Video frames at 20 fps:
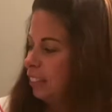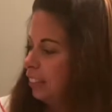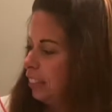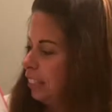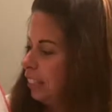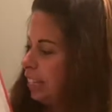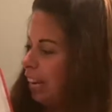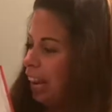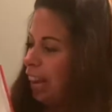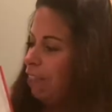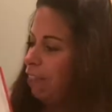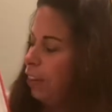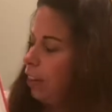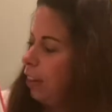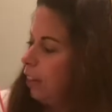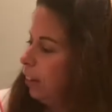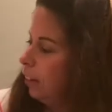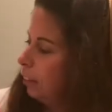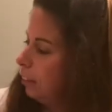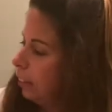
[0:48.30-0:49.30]

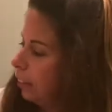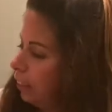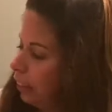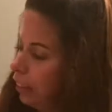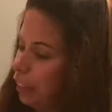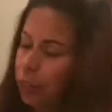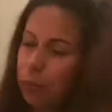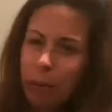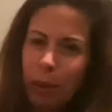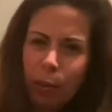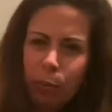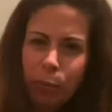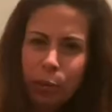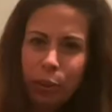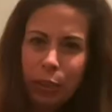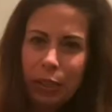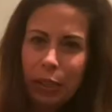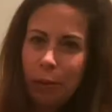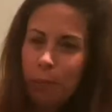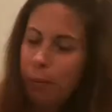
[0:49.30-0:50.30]
David. It's a little bit
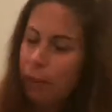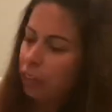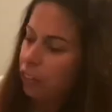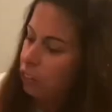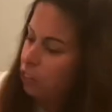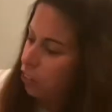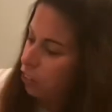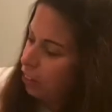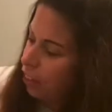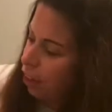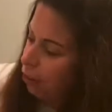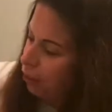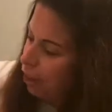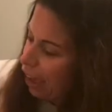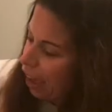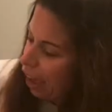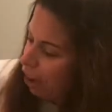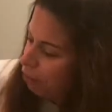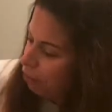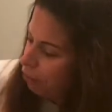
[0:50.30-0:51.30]
blurry picture that we
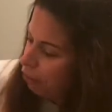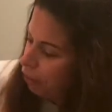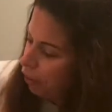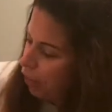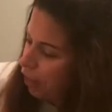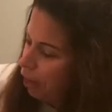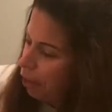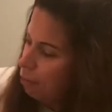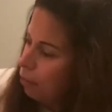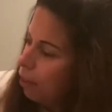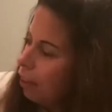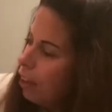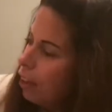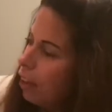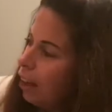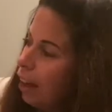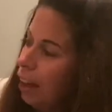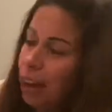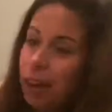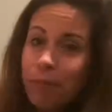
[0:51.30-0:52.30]
have of him
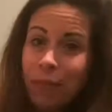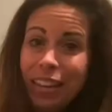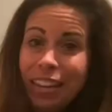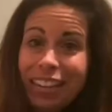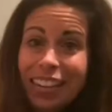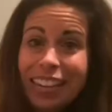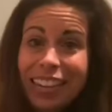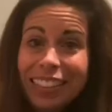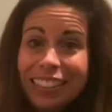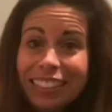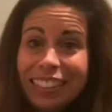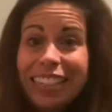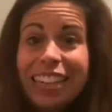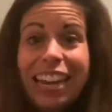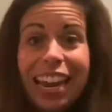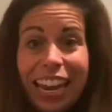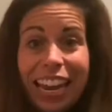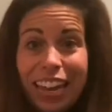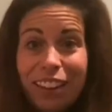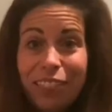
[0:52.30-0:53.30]
in his
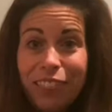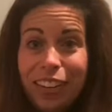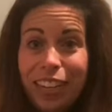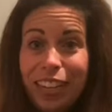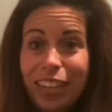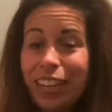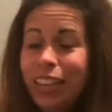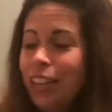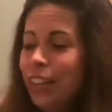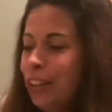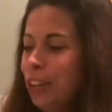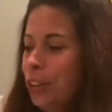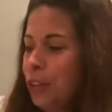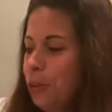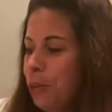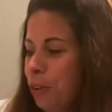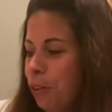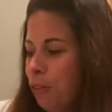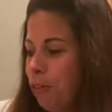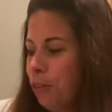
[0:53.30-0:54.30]
Navy
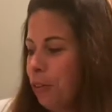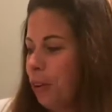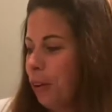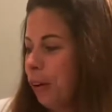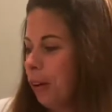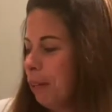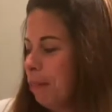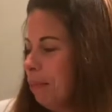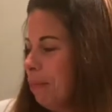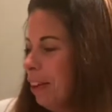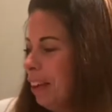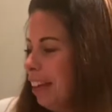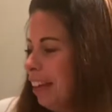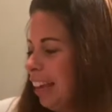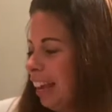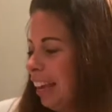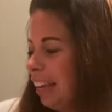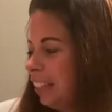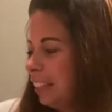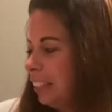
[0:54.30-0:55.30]
uniform.
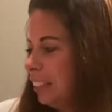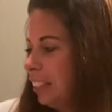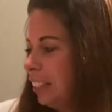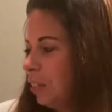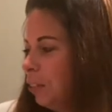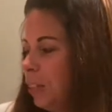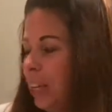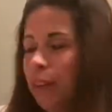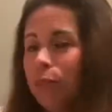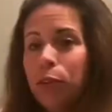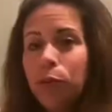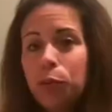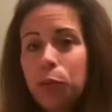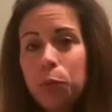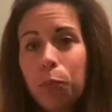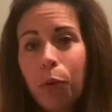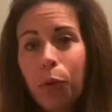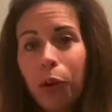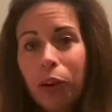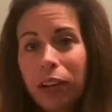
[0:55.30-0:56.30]
And so David was
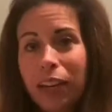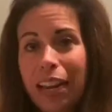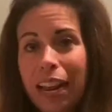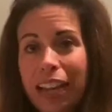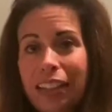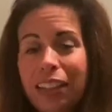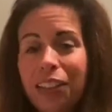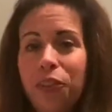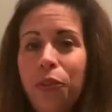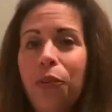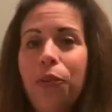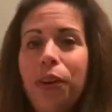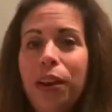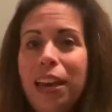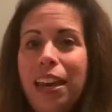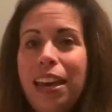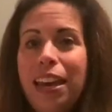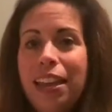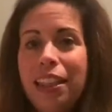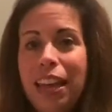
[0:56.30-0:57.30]
born in
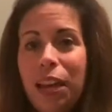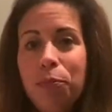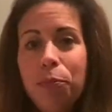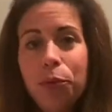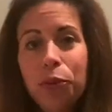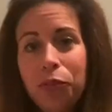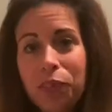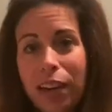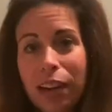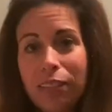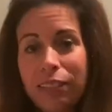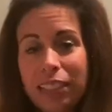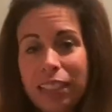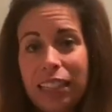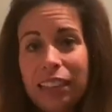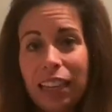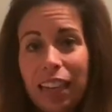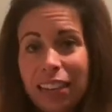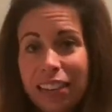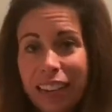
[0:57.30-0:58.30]
Illinois and then moved out to
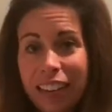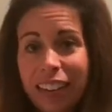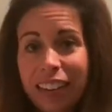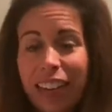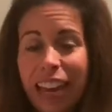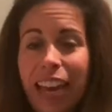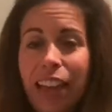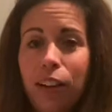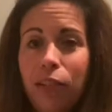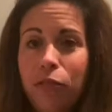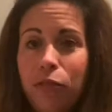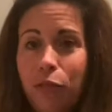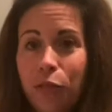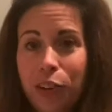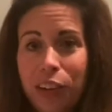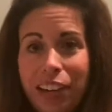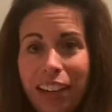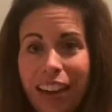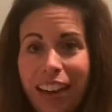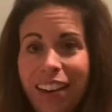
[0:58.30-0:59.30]
Glendale,
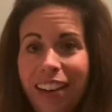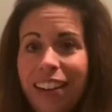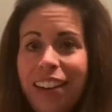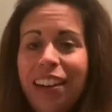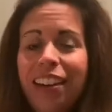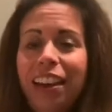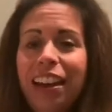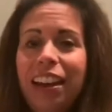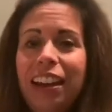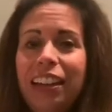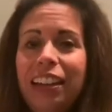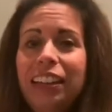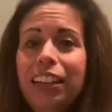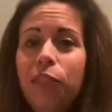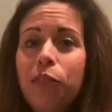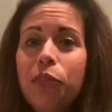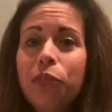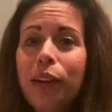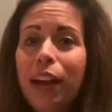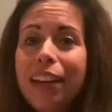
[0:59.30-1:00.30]
California,
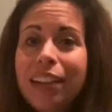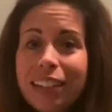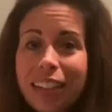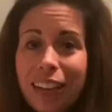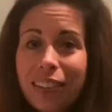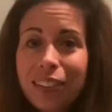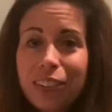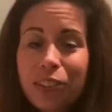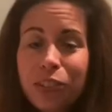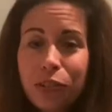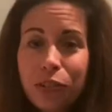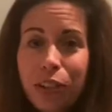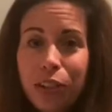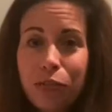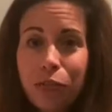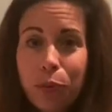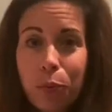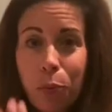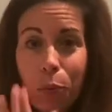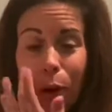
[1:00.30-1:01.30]
lived right down the street
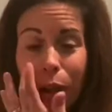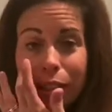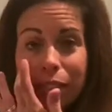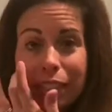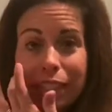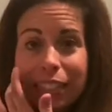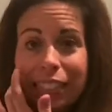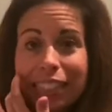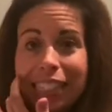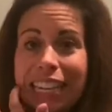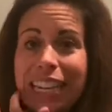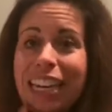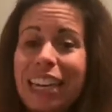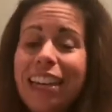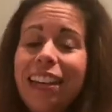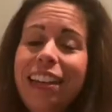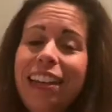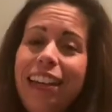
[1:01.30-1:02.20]
from Walt Disney.